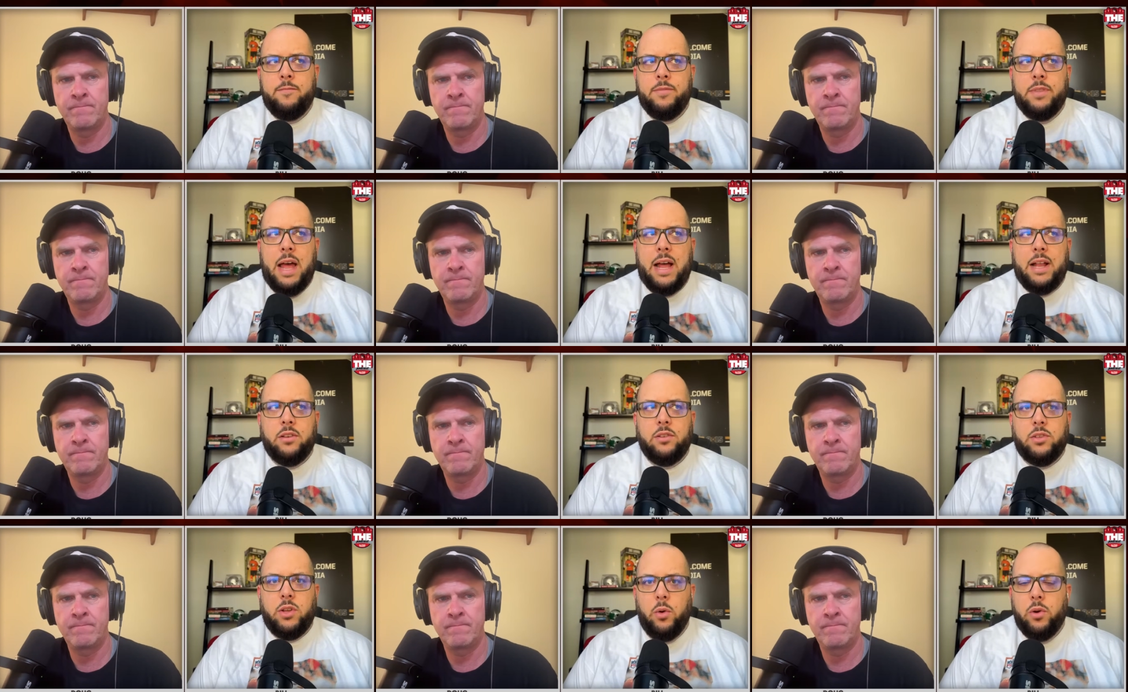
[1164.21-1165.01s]
Speaker 1: not
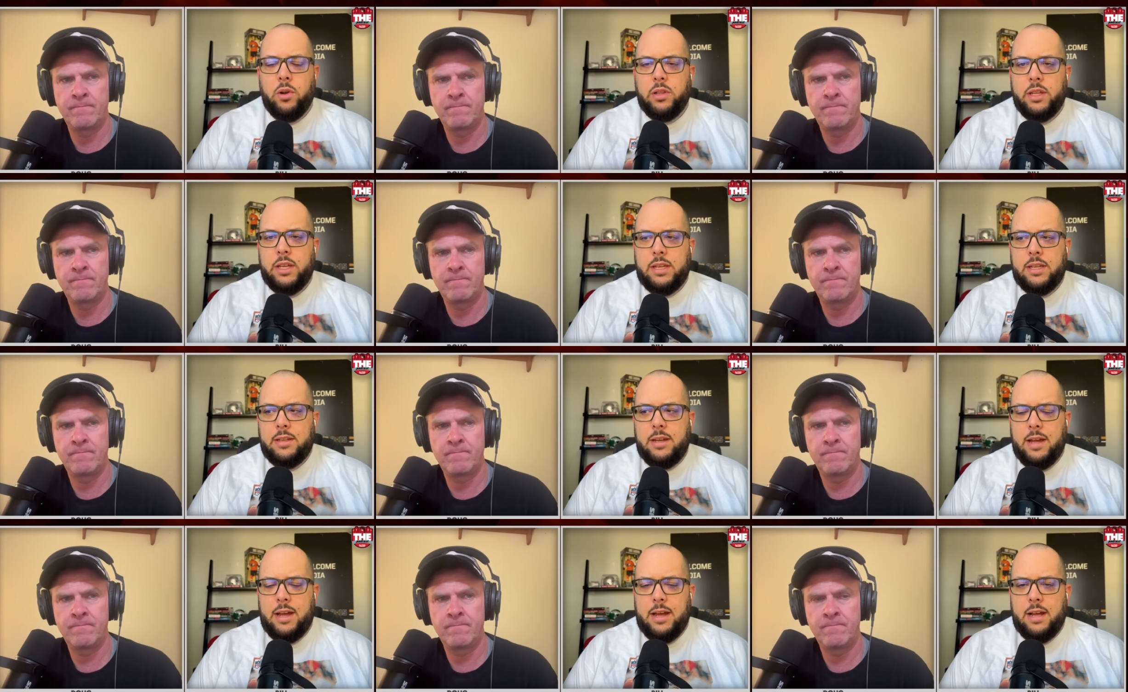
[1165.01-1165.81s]

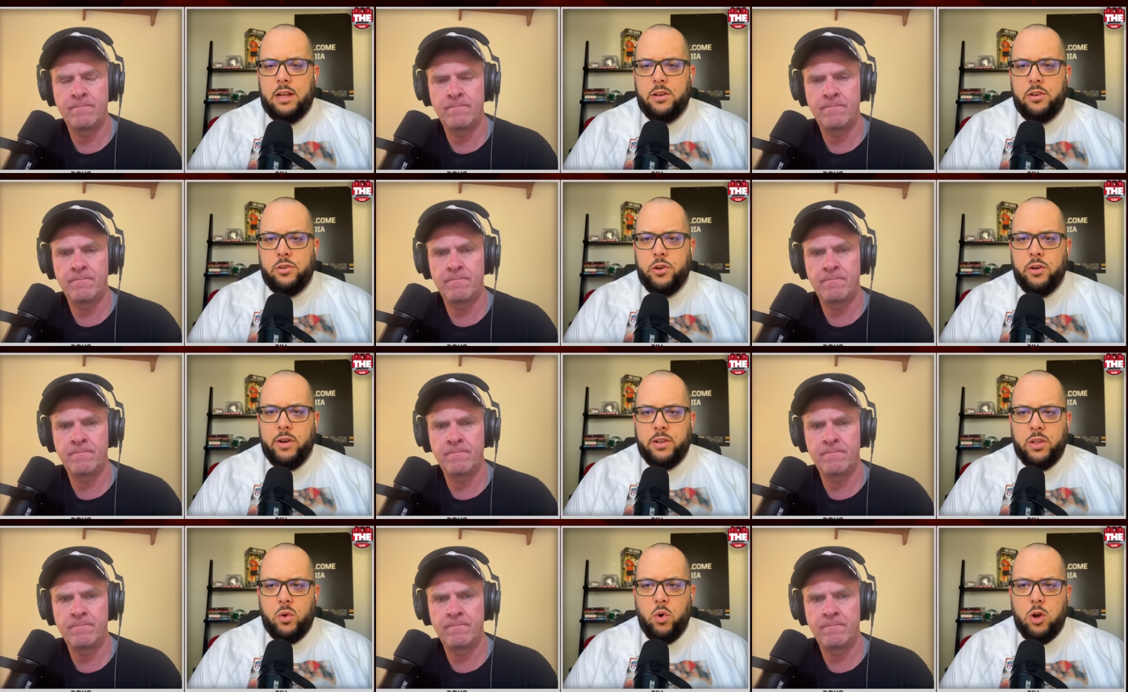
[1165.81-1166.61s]
totally, uh,
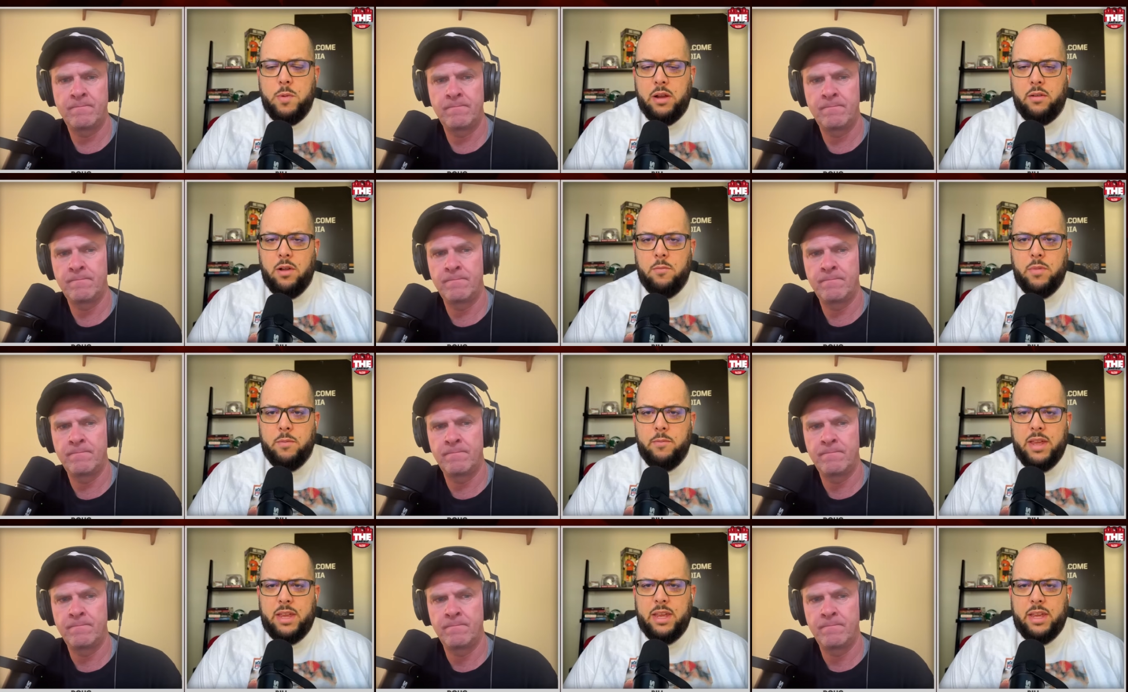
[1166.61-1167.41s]
neutering the quarterback run,
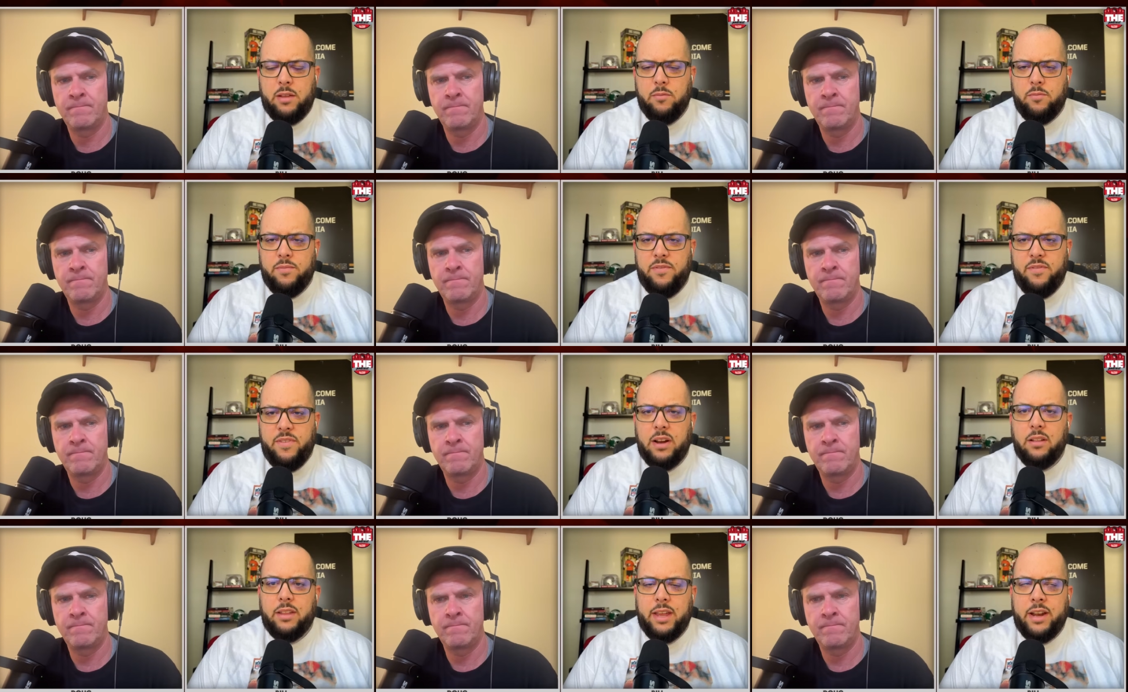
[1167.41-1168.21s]
but making it
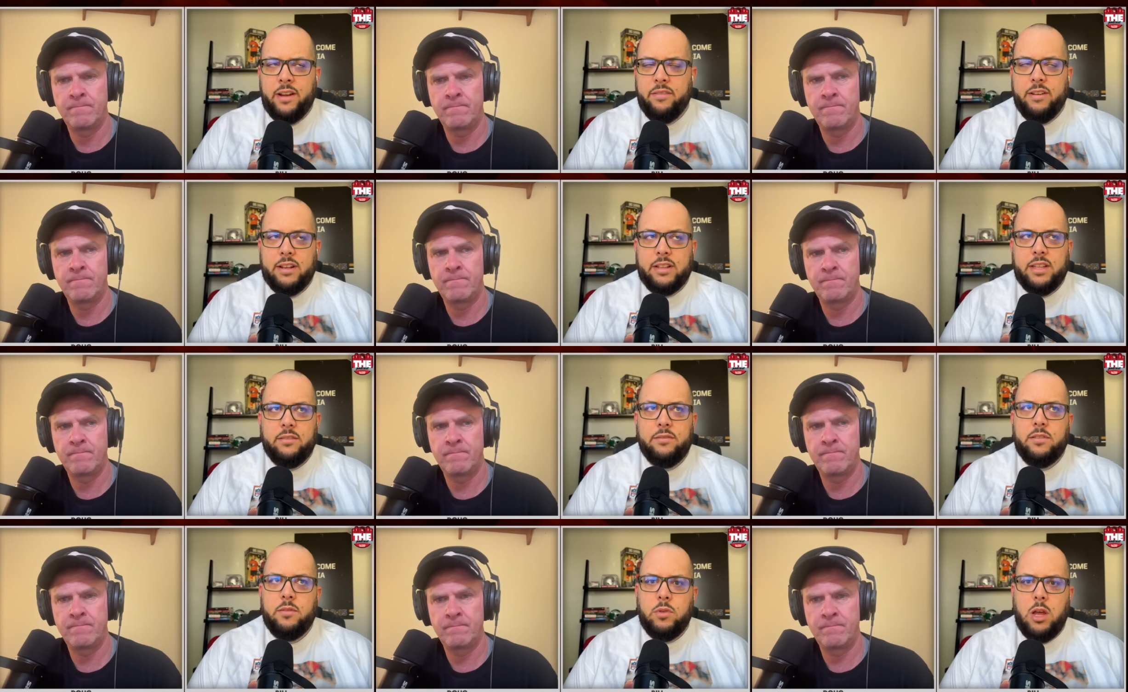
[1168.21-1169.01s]
fairly
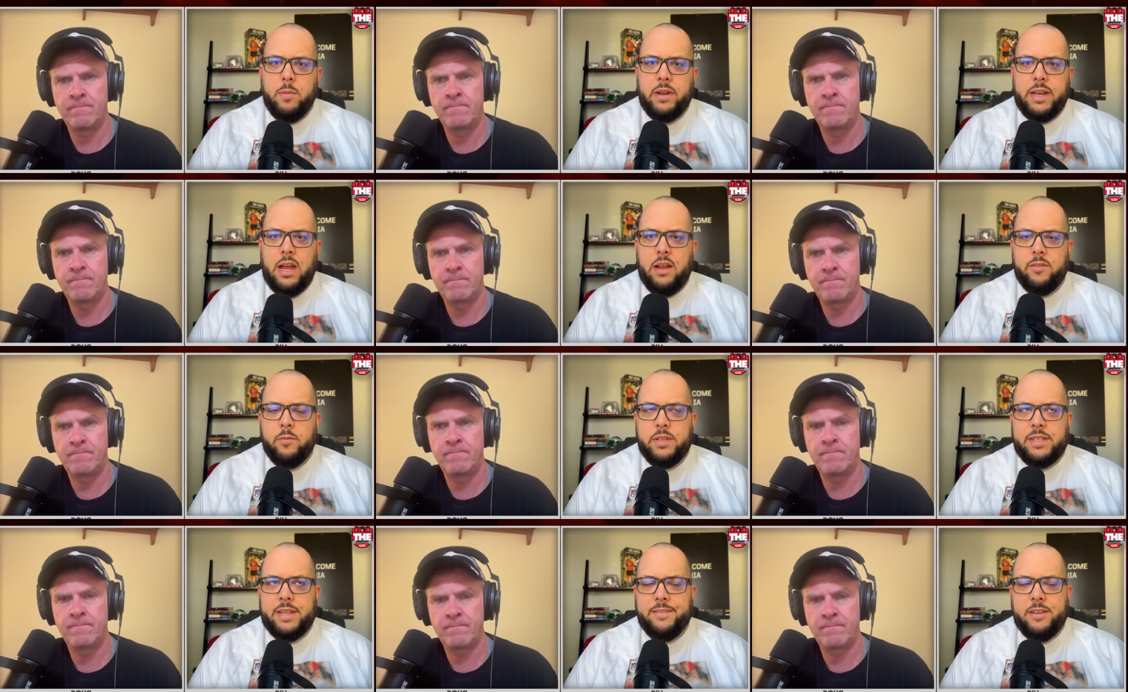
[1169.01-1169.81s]
ineffective coming down from
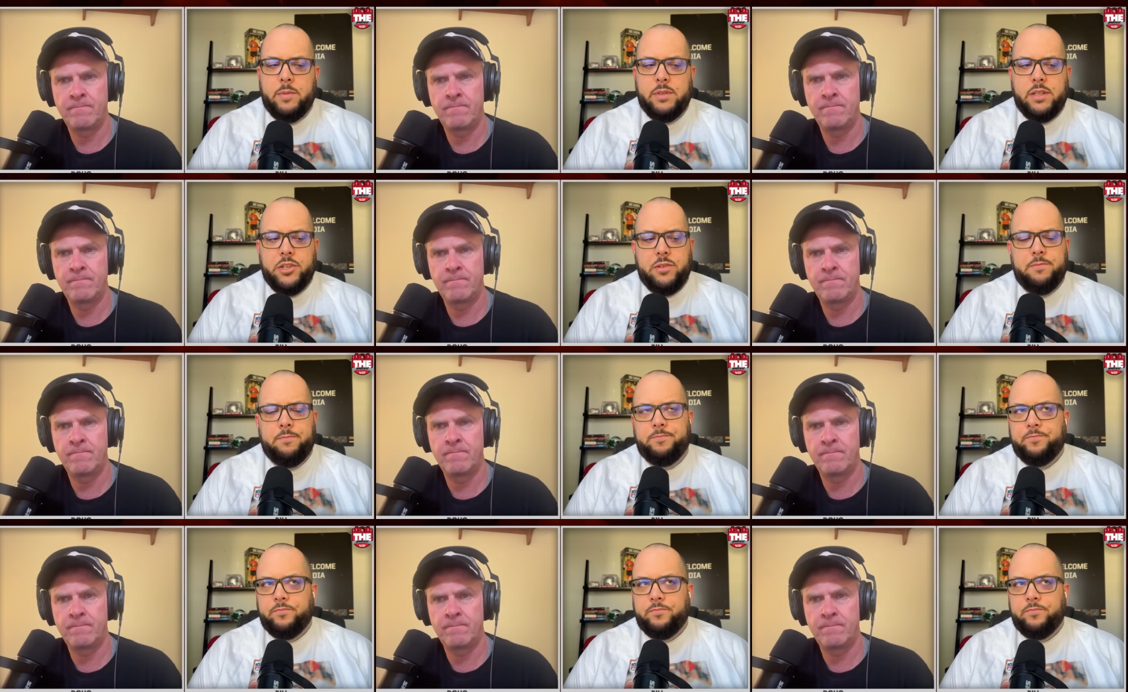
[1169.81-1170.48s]
his safety position.